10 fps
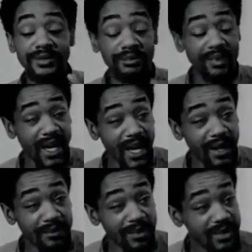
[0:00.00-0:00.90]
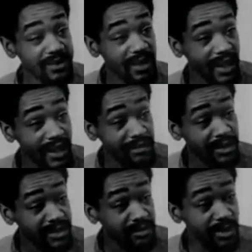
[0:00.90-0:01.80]
some black-eyed peas, the ham
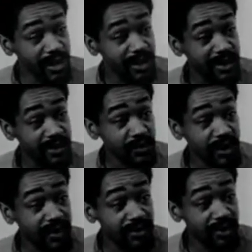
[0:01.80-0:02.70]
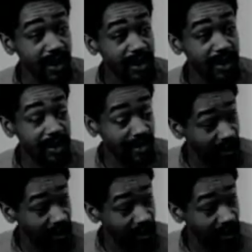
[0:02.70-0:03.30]
ends, the bacon ends, or whatever you got in there.